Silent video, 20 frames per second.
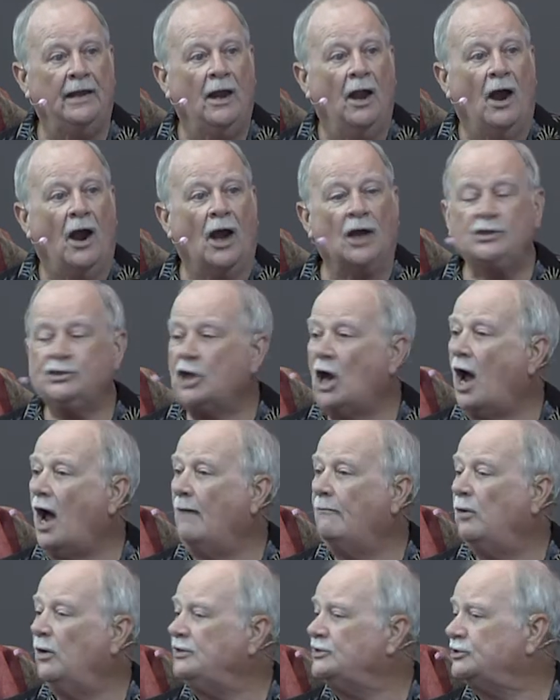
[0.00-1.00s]
Our
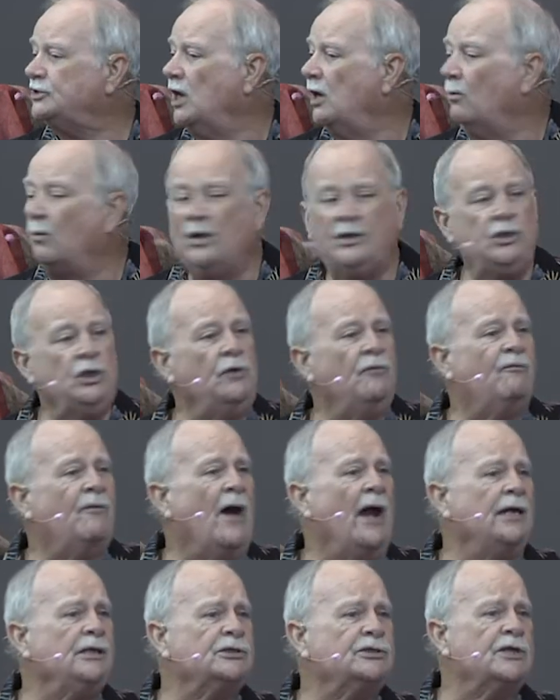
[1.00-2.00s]
job was when you
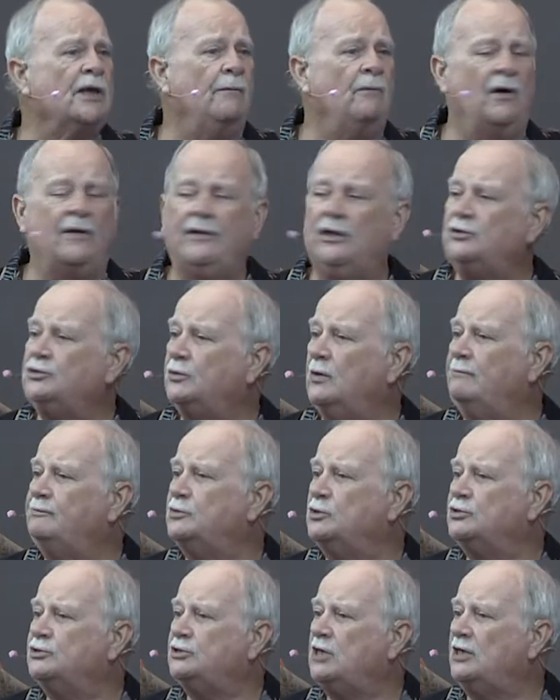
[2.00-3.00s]
find someone, the
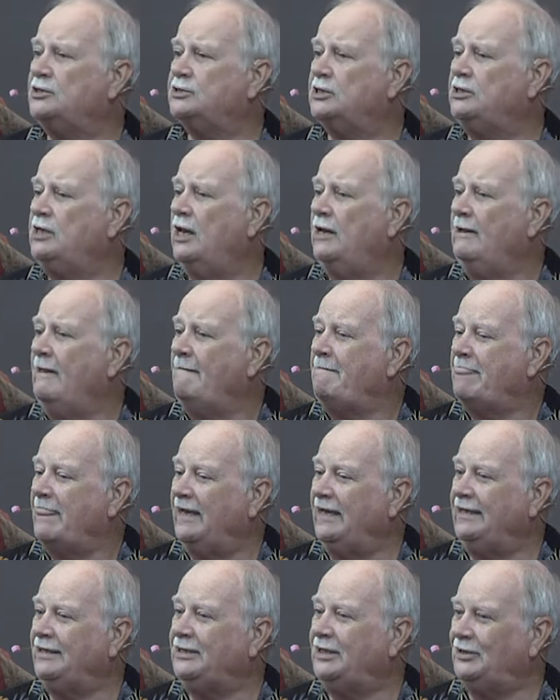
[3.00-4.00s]
scripture says in,
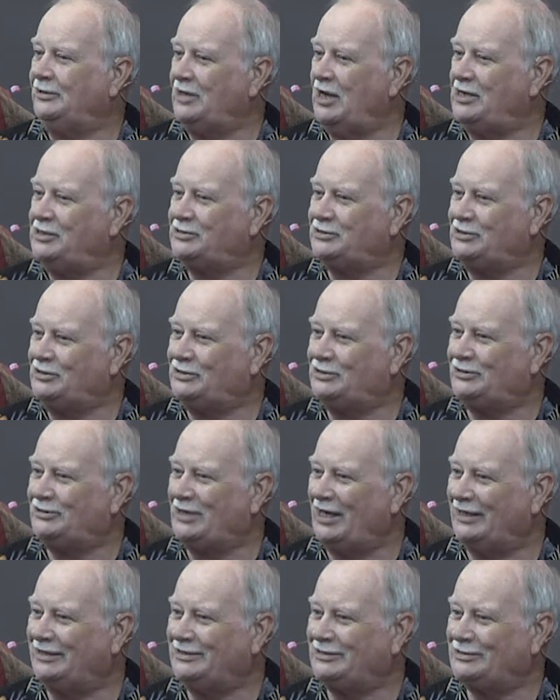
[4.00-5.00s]
in Galatians
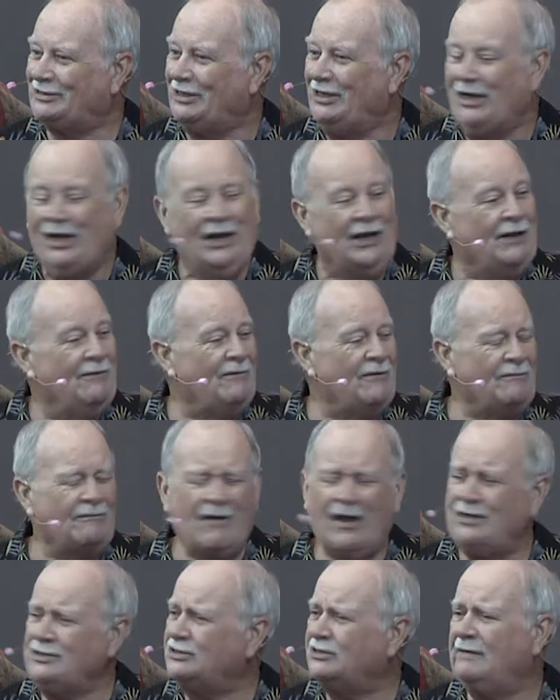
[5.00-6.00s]
6, if you
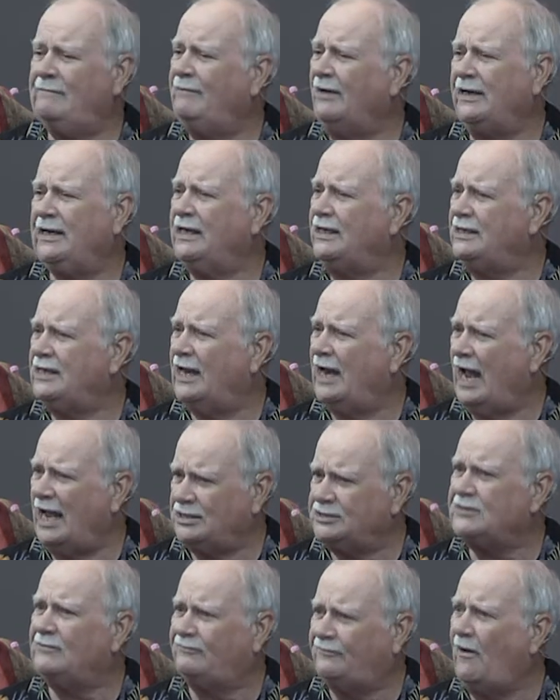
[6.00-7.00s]
find somebody that
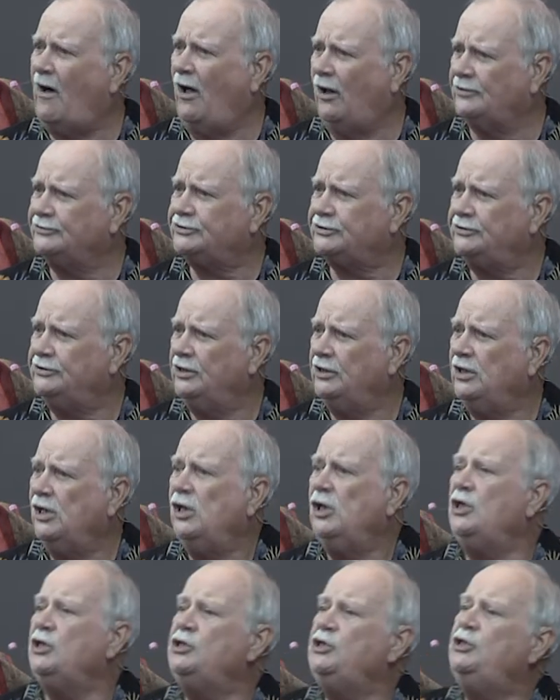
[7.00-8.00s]
has a fault,
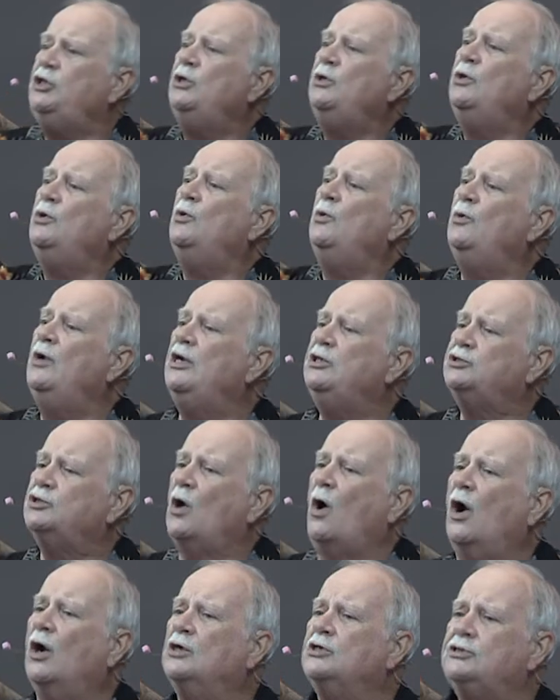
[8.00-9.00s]
you which
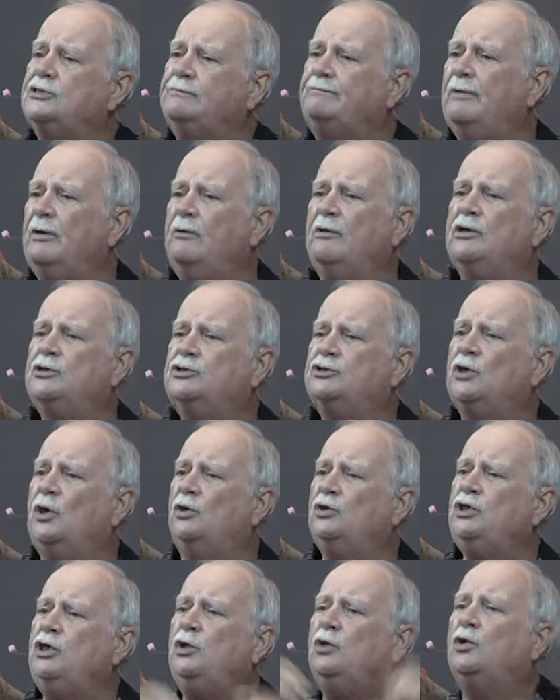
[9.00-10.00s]
are
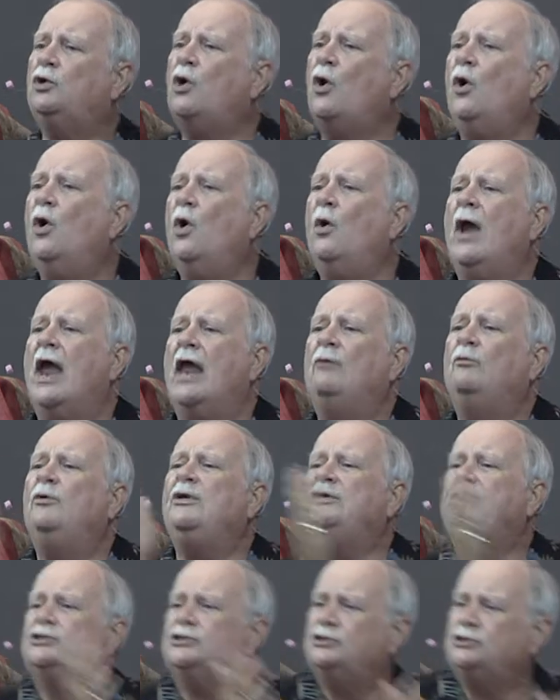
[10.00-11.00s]
spiritual, you go and
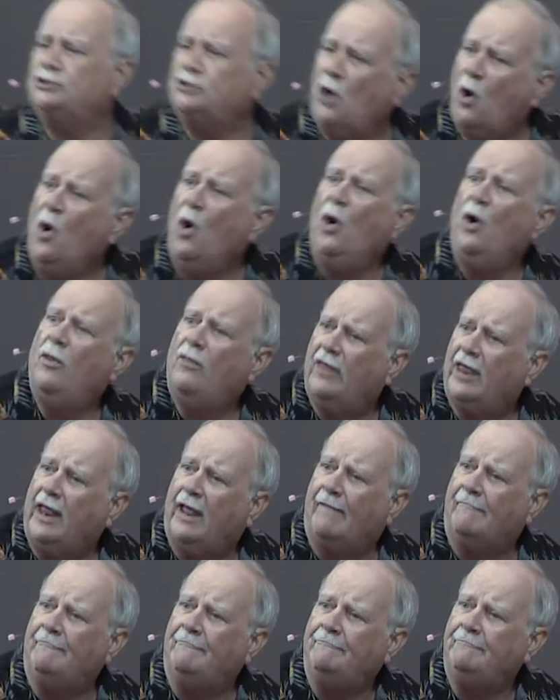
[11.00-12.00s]
restore
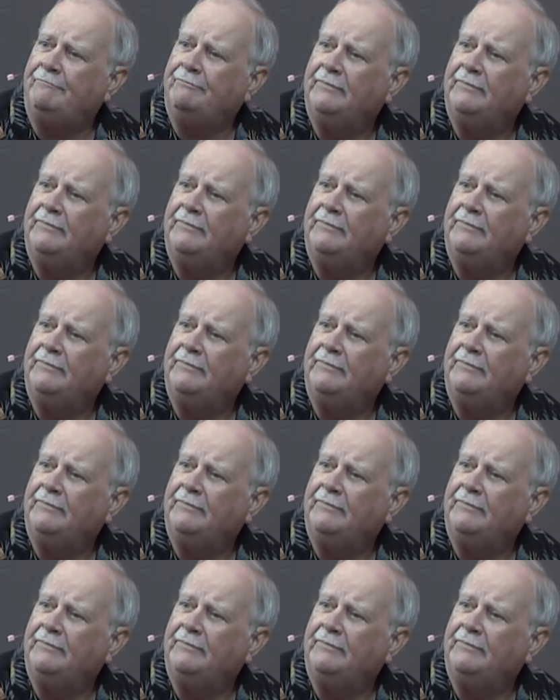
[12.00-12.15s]
them.